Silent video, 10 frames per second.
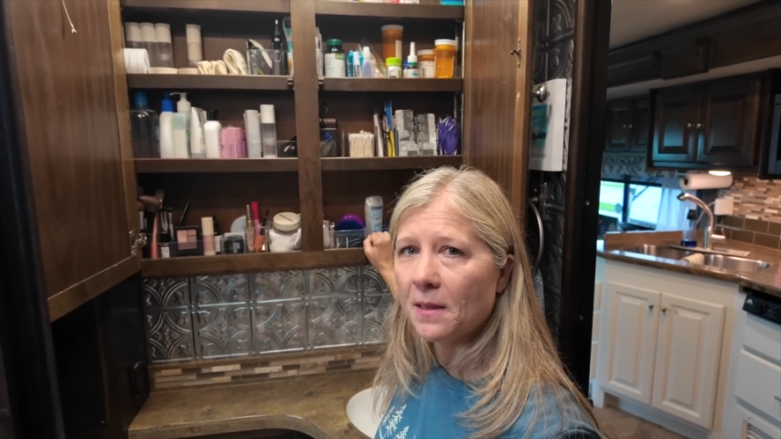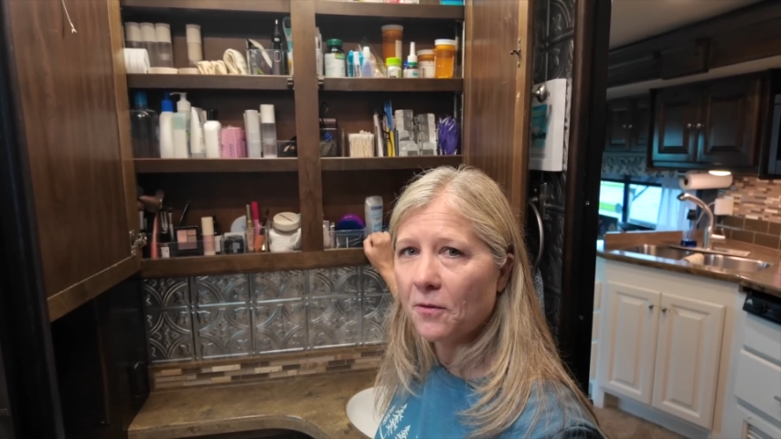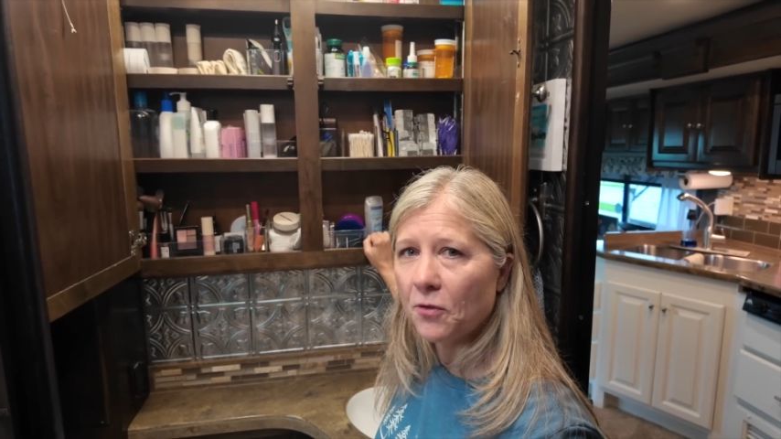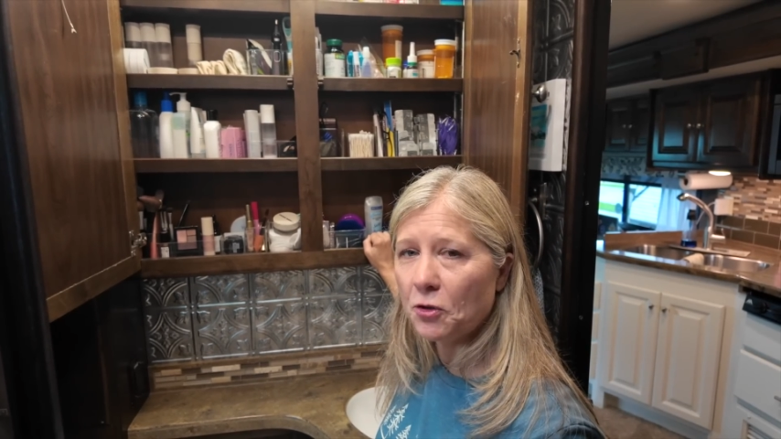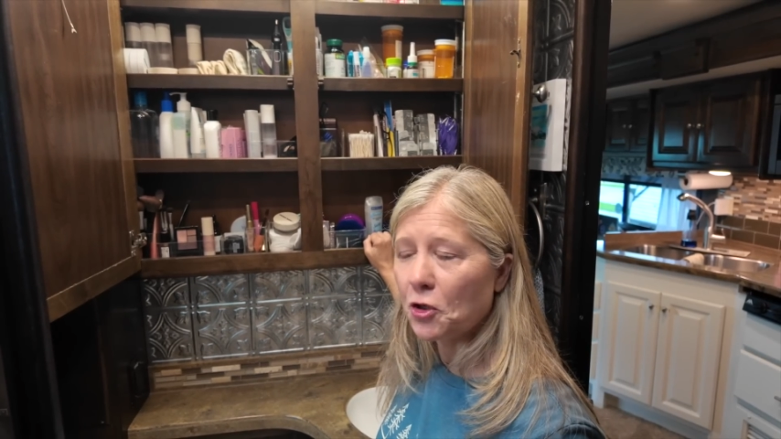in the
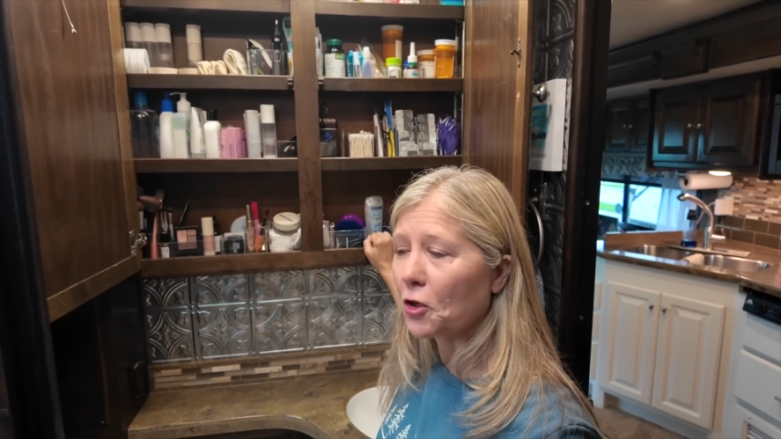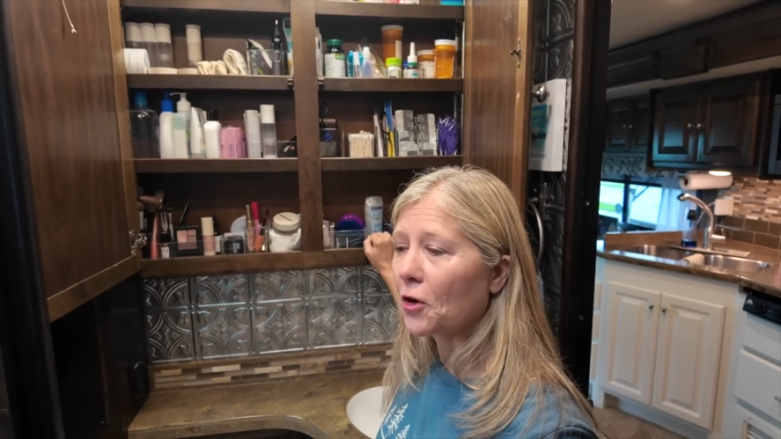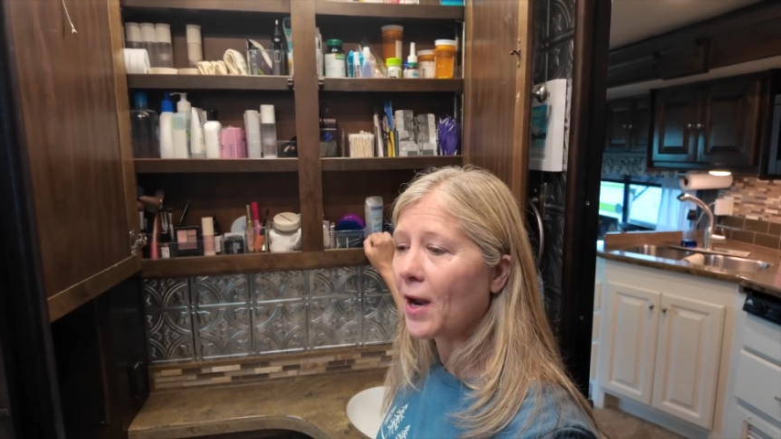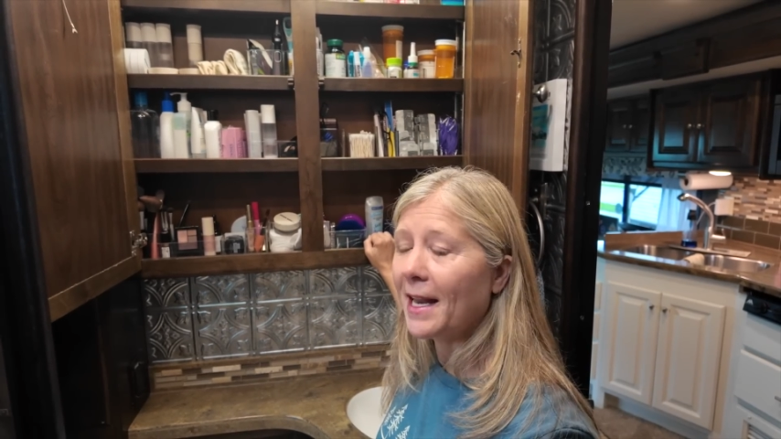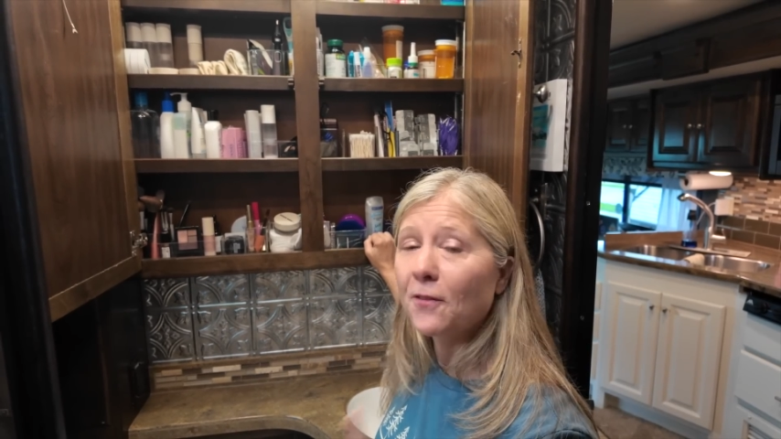
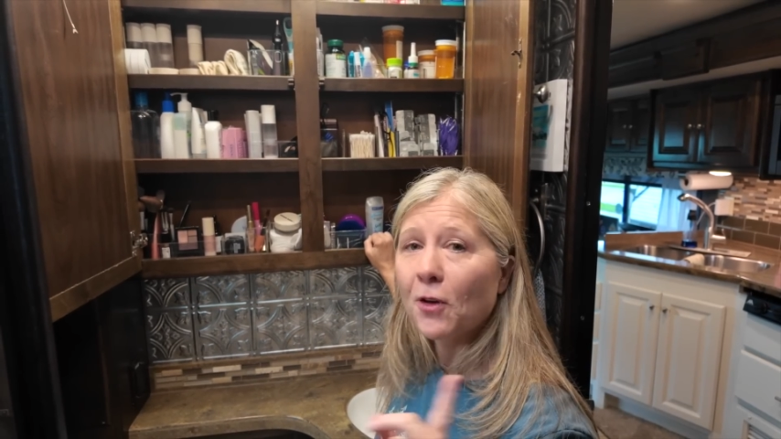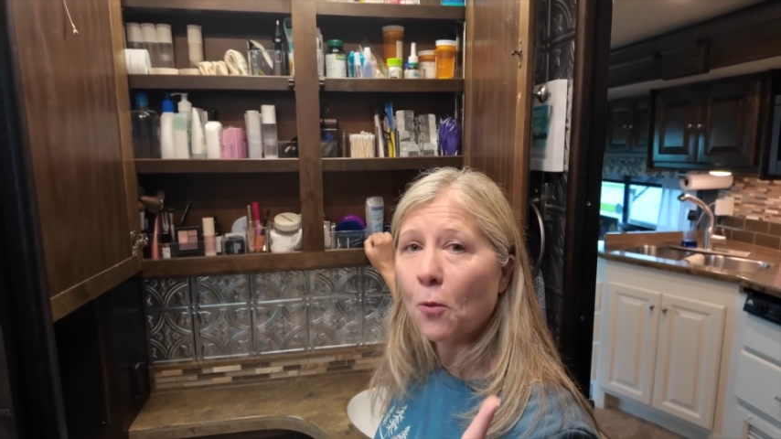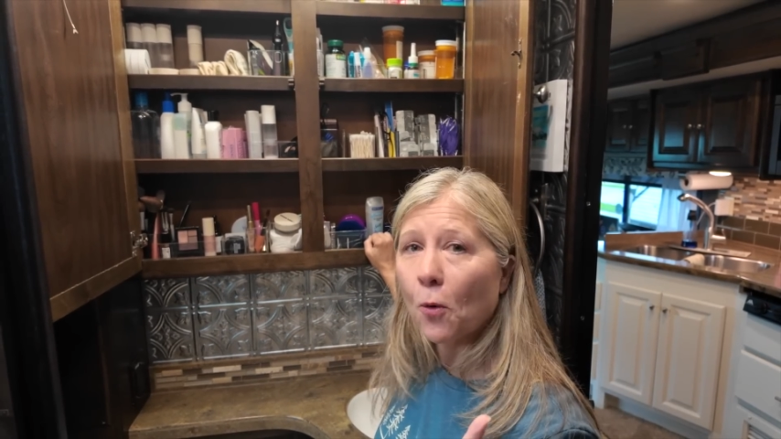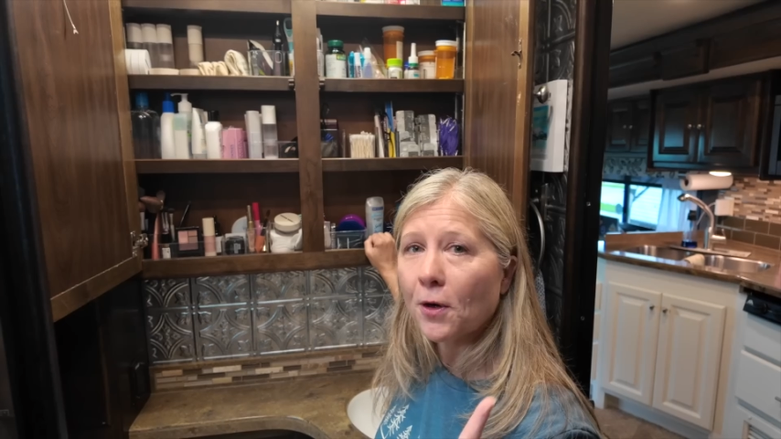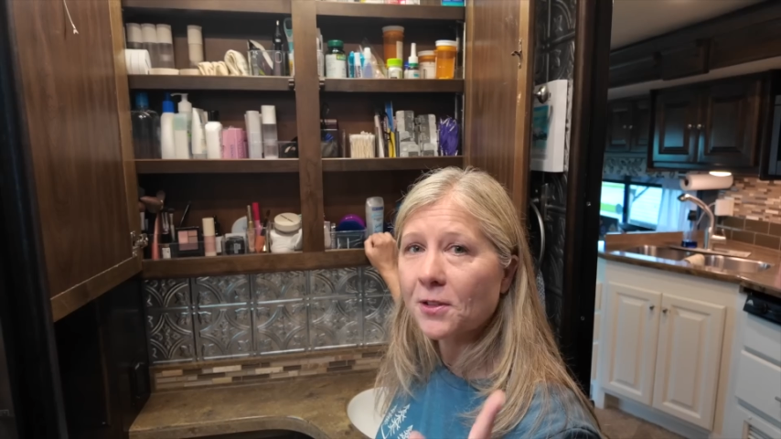future, and if it
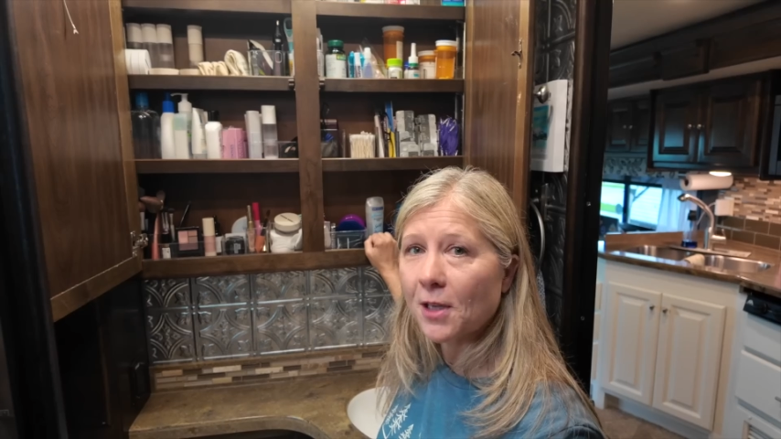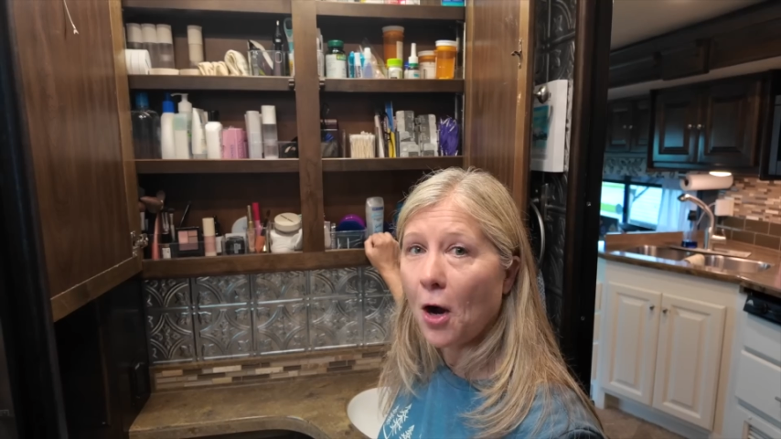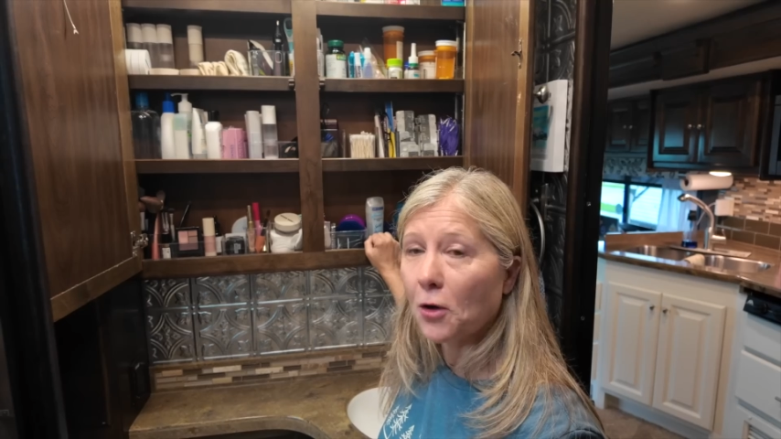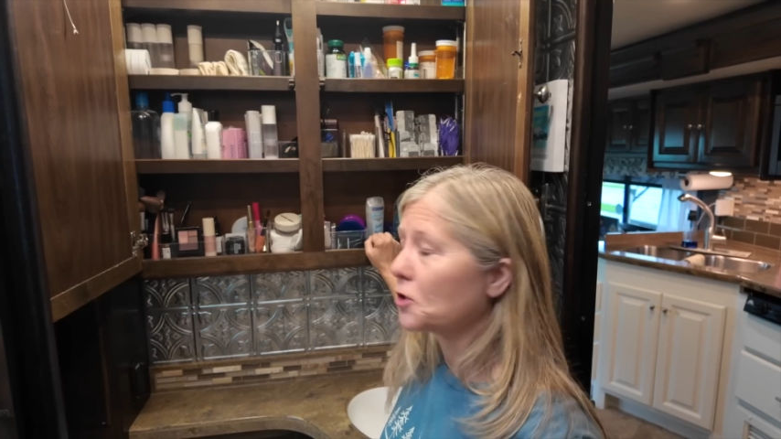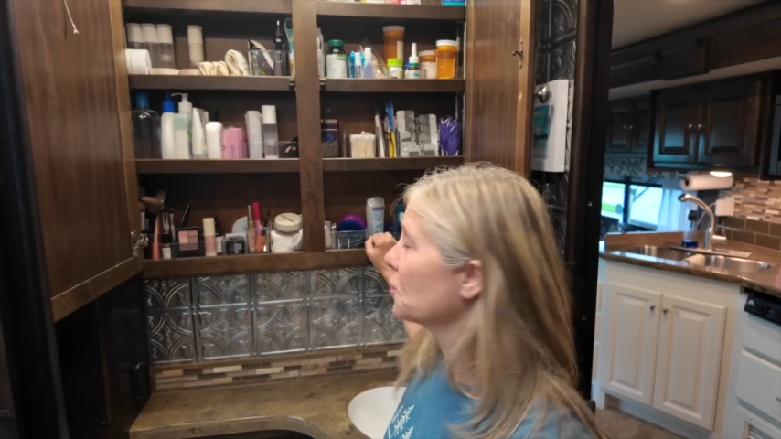works, I'll show